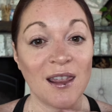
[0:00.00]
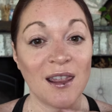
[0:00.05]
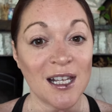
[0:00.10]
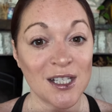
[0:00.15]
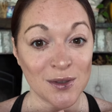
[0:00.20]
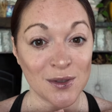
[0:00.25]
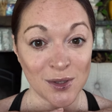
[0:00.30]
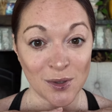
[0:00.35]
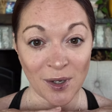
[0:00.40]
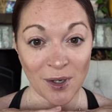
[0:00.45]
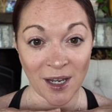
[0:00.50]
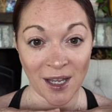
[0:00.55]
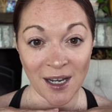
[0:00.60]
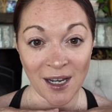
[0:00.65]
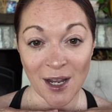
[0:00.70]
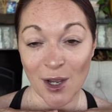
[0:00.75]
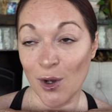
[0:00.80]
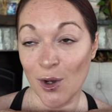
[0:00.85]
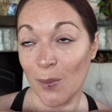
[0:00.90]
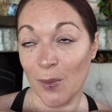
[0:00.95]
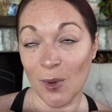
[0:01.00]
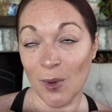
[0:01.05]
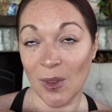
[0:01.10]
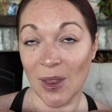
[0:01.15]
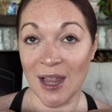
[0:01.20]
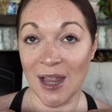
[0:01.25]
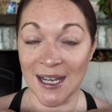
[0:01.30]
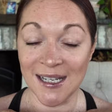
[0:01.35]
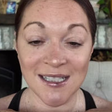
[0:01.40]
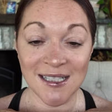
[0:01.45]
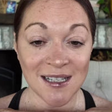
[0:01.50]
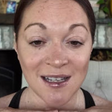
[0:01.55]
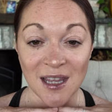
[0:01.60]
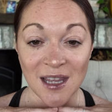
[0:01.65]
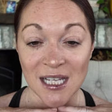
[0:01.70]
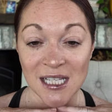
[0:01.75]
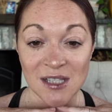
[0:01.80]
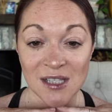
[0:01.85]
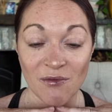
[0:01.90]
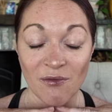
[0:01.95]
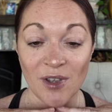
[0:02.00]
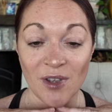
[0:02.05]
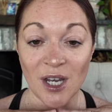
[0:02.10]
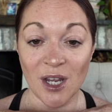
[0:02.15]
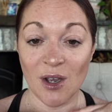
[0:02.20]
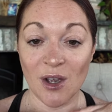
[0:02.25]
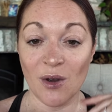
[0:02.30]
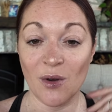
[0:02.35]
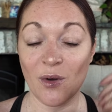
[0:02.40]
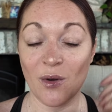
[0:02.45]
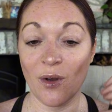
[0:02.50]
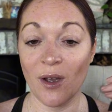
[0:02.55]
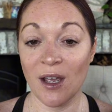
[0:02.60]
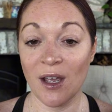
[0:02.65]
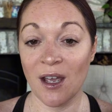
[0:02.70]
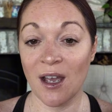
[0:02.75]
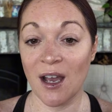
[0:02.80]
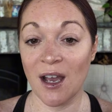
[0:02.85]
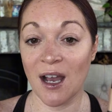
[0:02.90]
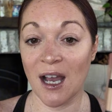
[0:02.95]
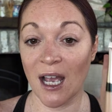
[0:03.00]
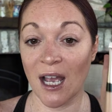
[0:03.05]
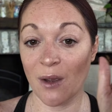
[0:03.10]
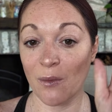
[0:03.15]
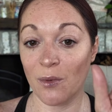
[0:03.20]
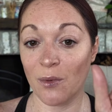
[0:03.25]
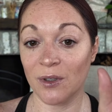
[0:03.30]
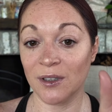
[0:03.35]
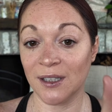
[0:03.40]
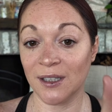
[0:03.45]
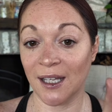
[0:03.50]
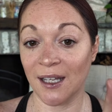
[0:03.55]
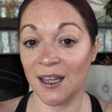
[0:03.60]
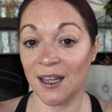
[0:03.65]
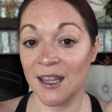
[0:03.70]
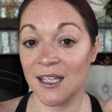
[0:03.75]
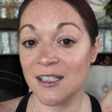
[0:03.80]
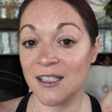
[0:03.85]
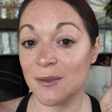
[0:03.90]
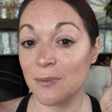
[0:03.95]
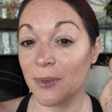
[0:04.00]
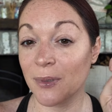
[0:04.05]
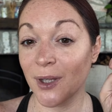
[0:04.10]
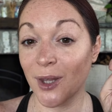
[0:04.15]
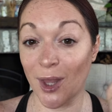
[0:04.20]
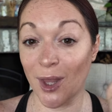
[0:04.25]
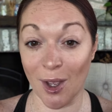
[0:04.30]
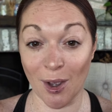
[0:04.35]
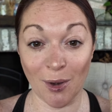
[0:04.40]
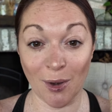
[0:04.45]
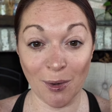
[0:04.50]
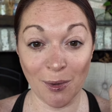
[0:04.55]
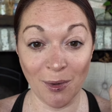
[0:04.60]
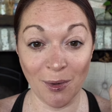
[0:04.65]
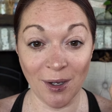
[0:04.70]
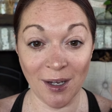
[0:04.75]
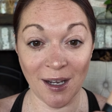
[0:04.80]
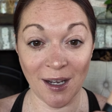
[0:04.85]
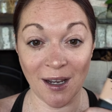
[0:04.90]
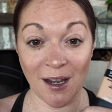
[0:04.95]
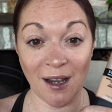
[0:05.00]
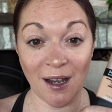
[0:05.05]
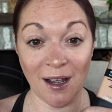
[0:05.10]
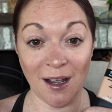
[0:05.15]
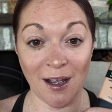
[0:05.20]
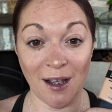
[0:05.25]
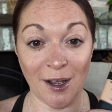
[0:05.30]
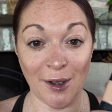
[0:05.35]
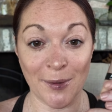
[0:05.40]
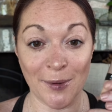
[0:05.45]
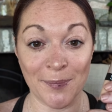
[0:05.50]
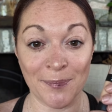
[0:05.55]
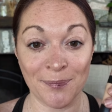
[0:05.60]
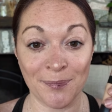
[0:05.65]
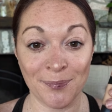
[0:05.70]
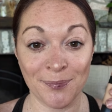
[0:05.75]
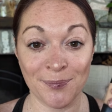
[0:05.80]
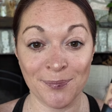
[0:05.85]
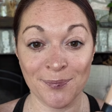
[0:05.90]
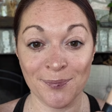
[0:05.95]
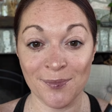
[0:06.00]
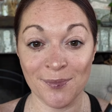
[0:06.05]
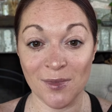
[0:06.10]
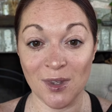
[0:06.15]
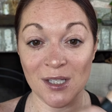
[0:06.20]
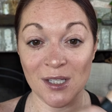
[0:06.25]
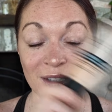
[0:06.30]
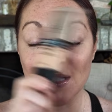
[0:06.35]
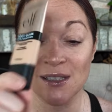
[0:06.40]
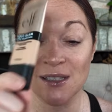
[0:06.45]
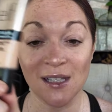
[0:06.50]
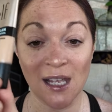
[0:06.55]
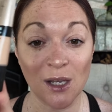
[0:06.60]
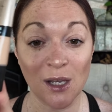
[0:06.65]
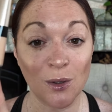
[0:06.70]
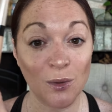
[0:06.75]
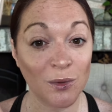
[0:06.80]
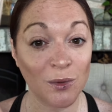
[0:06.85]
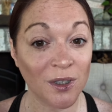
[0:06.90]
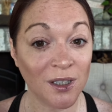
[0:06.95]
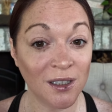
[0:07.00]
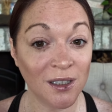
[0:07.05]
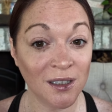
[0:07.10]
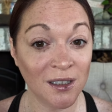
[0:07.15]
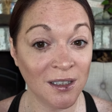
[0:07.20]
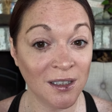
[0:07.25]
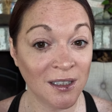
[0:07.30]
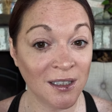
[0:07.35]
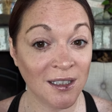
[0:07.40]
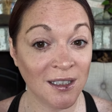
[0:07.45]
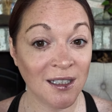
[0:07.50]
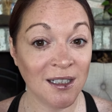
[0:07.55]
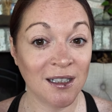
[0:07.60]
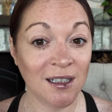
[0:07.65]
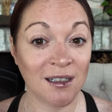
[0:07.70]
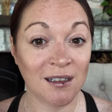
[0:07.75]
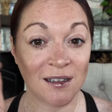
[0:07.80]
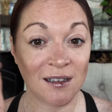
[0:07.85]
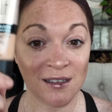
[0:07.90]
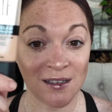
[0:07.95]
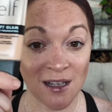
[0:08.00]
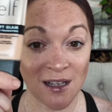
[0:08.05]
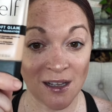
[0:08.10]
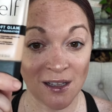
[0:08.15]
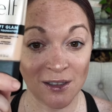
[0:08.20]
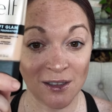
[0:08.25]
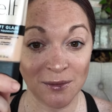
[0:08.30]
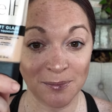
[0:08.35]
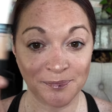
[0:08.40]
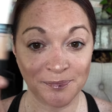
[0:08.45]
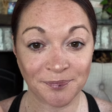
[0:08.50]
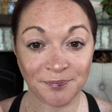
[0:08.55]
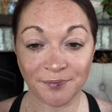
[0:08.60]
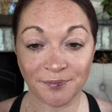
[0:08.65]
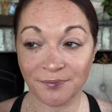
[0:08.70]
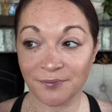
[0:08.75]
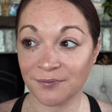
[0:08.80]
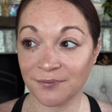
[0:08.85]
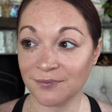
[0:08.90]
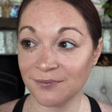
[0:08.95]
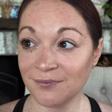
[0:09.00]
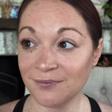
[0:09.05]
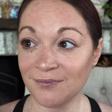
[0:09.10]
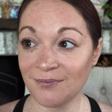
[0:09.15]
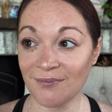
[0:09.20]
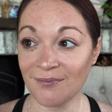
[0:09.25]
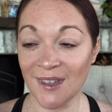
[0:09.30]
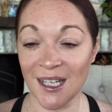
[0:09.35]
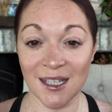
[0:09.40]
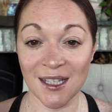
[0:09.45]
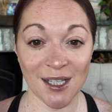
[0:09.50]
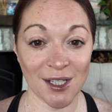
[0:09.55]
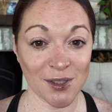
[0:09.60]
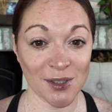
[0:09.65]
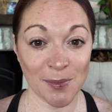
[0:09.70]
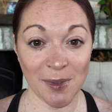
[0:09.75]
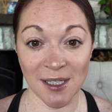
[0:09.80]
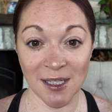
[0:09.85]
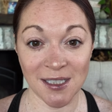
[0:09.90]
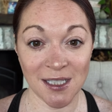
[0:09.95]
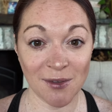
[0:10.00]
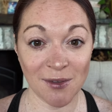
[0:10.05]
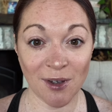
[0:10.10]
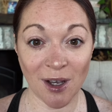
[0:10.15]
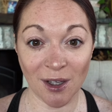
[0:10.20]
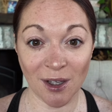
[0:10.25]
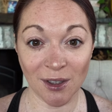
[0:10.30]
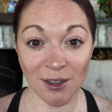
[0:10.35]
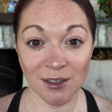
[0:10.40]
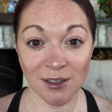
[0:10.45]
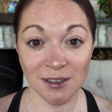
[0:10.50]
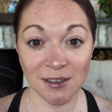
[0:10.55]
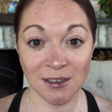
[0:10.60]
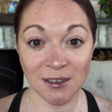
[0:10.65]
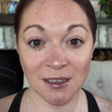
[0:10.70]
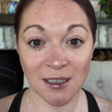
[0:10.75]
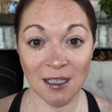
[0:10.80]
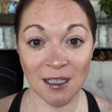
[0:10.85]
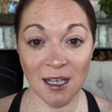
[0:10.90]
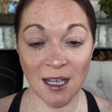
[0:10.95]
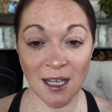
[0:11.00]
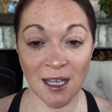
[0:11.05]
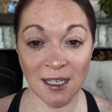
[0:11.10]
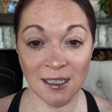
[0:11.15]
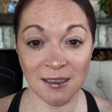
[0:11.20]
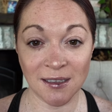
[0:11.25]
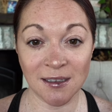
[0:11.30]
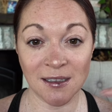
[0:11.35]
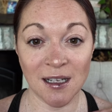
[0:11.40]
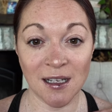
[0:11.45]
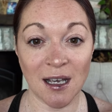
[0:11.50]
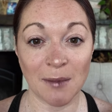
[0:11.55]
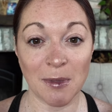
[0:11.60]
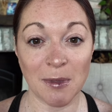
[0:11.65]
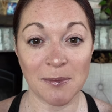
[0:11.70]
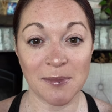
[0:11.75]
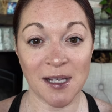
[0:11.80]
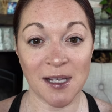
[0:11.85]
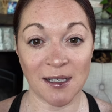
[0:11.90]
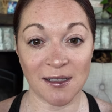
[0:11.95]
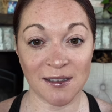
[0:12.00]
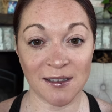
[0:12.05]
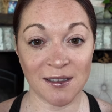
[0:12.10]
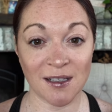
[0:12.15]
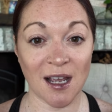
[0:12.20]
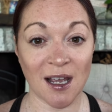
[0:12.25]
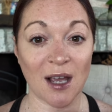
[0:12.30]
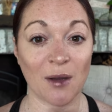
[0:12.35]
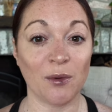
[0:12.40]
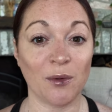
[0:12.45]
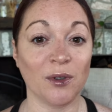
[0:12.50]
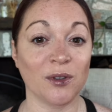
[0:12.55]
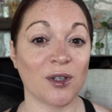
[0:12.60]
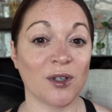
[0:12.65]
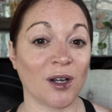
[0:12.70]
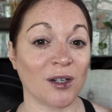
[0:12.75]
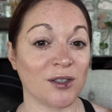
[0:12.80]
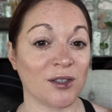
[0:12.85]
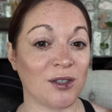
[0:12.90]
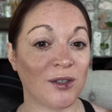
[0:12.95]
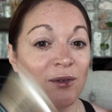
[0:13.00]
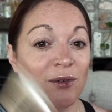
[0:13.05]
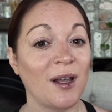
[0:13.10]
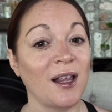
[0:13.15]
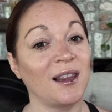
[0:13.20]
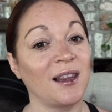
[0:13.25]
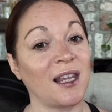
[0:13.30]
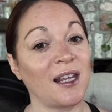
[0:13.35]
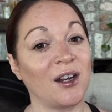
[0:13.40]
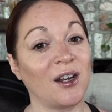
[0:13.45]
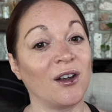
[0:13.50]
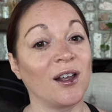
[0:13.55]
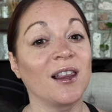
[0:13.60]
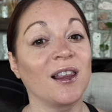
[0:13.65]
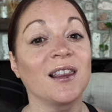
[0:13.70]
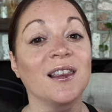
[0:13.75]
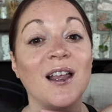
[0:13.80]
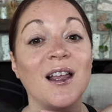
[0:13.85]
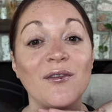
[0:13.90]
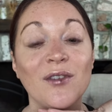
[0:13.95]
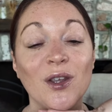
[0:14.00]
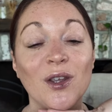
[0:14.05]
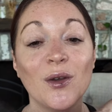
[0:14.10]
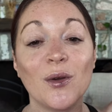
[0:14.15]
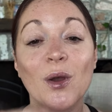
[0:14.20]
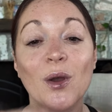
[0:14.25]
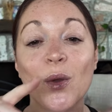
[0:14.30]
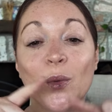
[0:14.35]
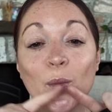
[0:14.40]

Thanks for tuning in. I hope you liked this video. I will link this below. Um, this is light cool, this color. There's plenty of colors and I'm obsessed. I will talk to you later. Love you.